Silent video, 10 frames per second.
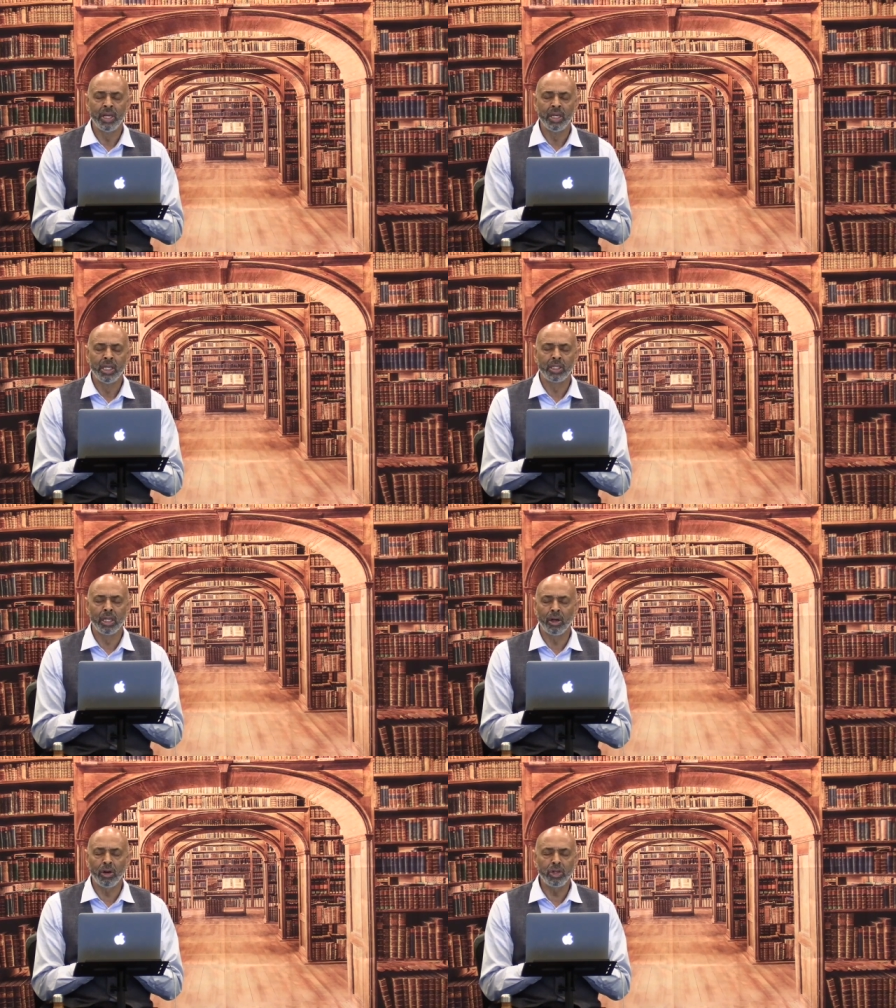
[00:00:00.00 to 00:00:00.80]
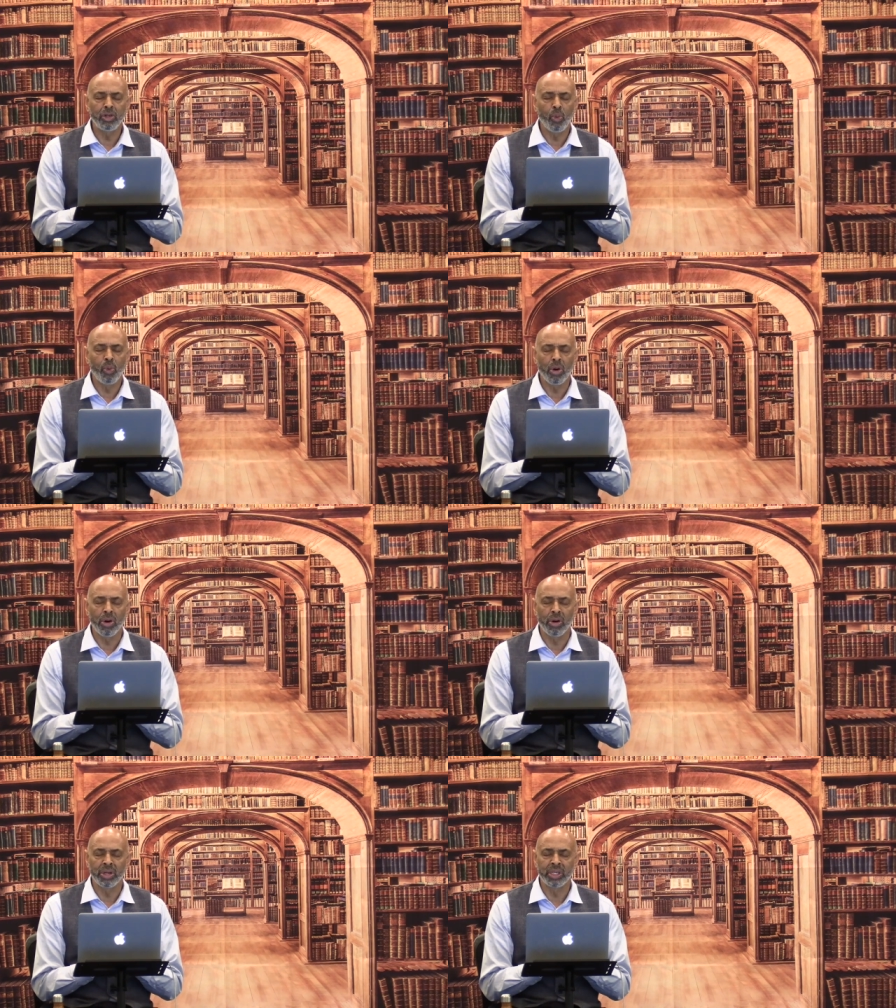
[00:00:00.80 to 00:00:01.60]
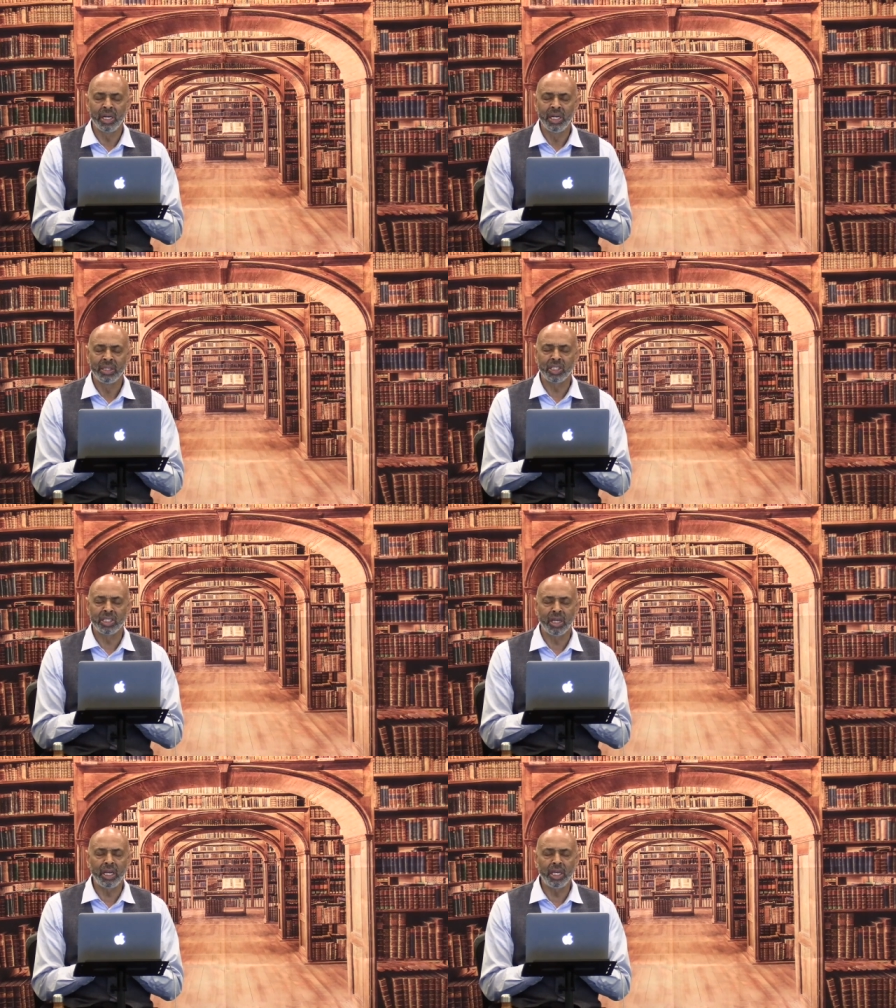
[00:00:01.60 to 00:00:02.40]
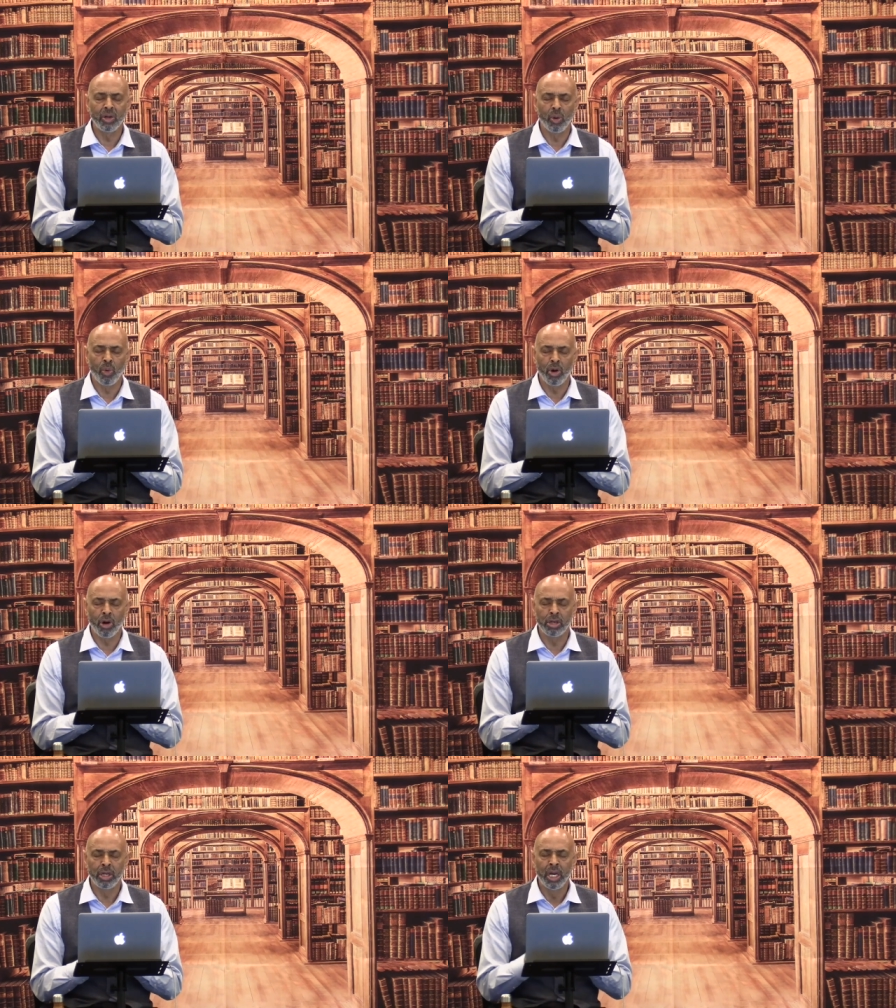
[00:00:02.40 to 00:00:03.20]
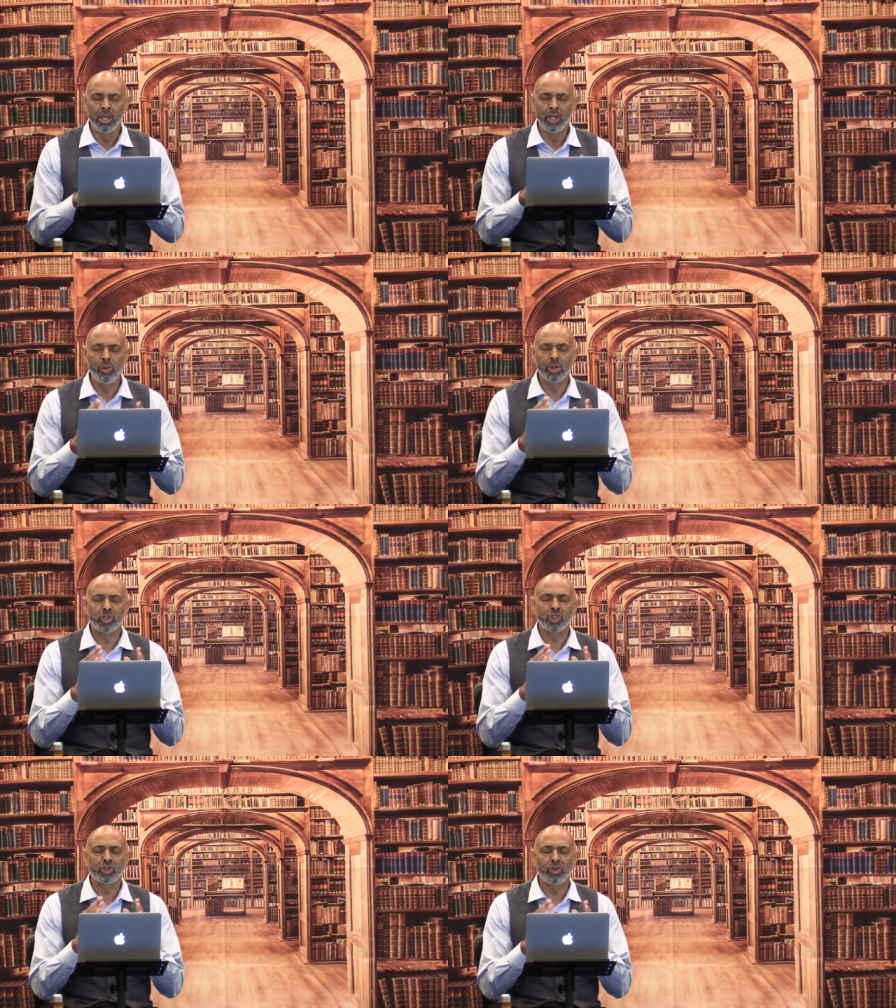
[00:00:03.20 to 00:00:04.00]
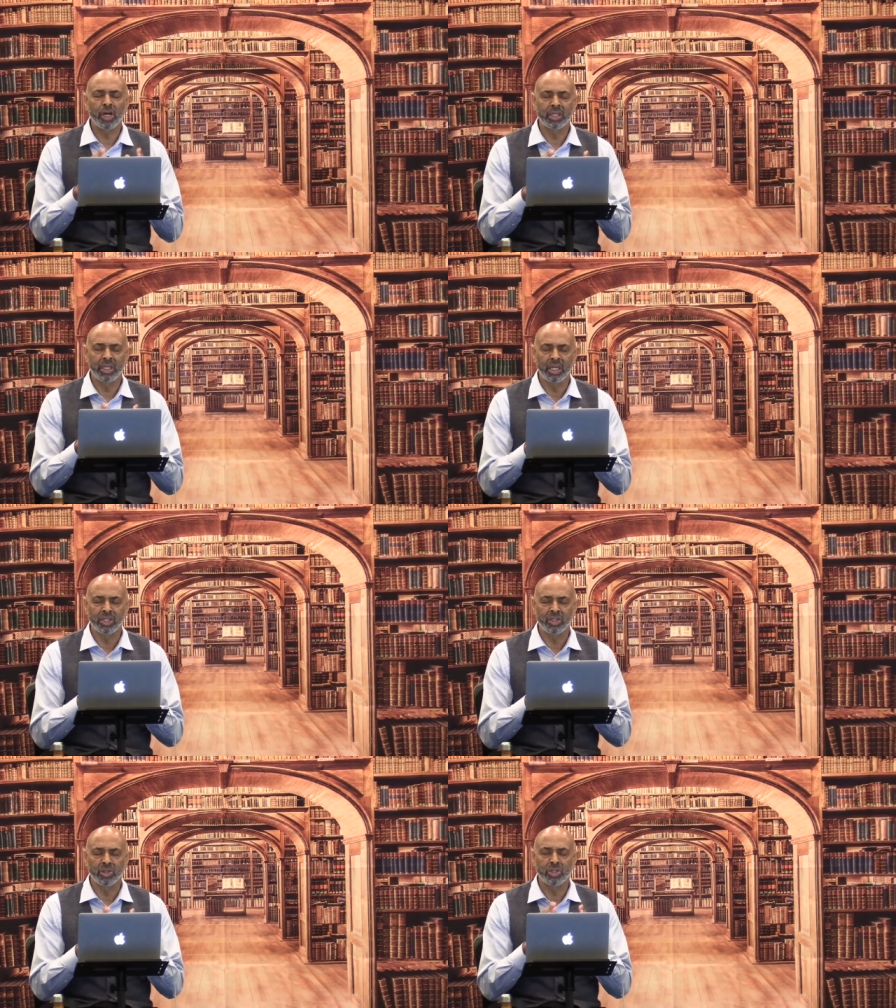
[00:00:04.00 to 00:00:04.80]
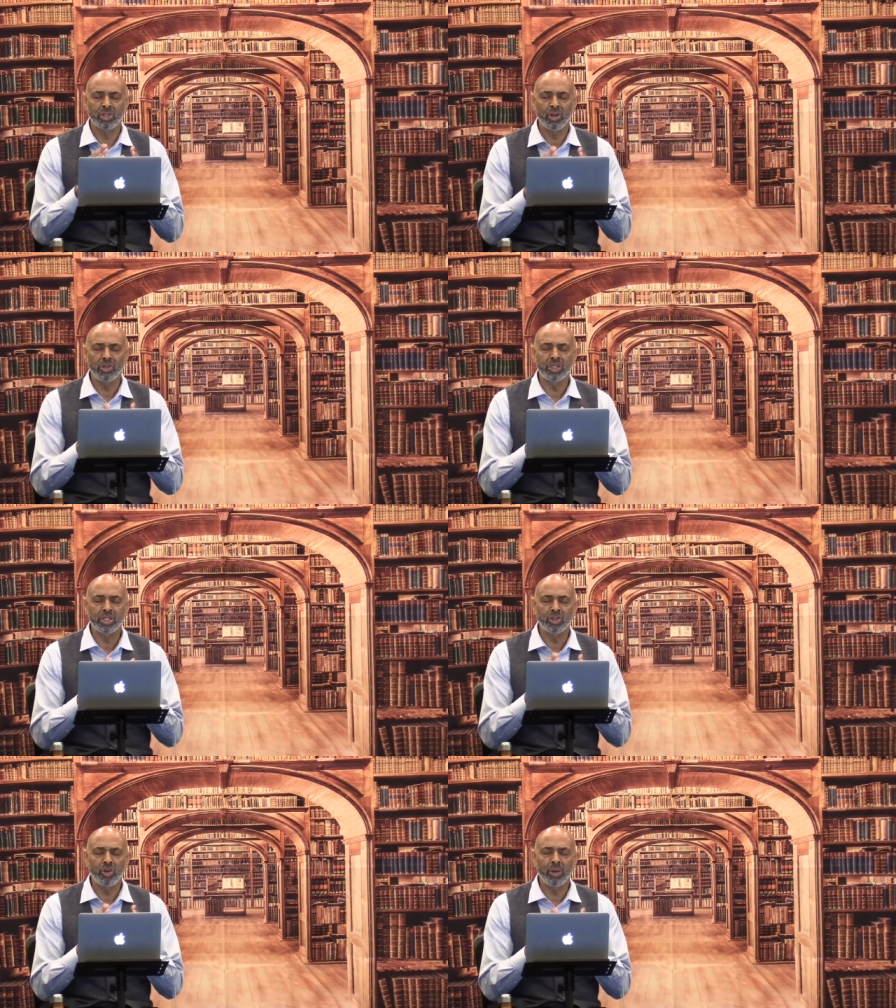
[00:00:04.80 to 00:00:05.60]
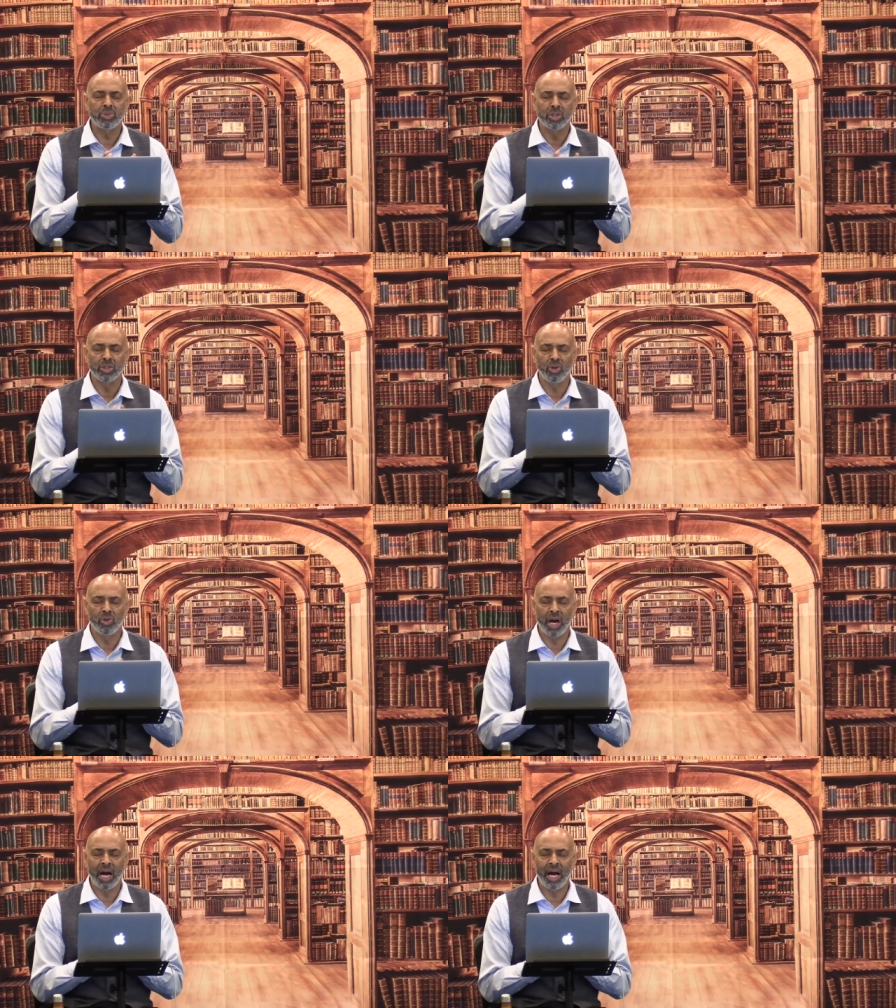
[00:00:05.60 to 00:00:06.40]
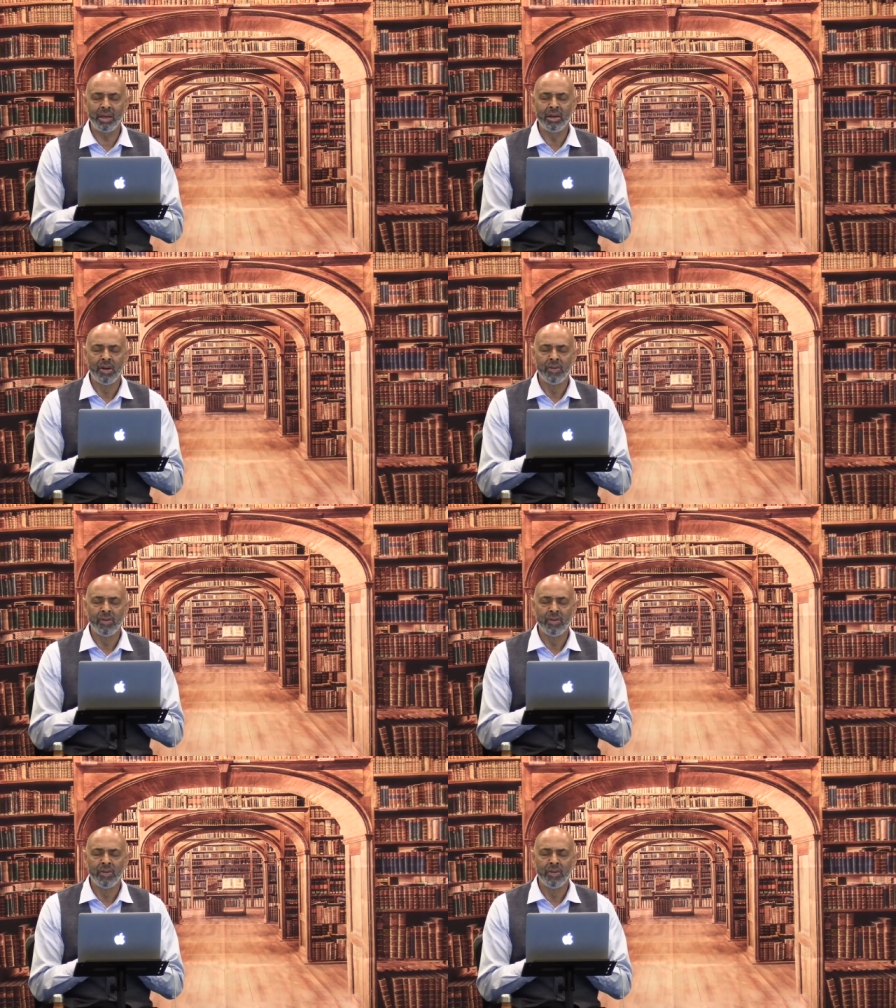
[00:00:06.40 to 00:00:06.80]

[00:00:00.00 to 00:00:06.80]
to learn your word, to study your word, you instructed us to search the scriptures, O God, for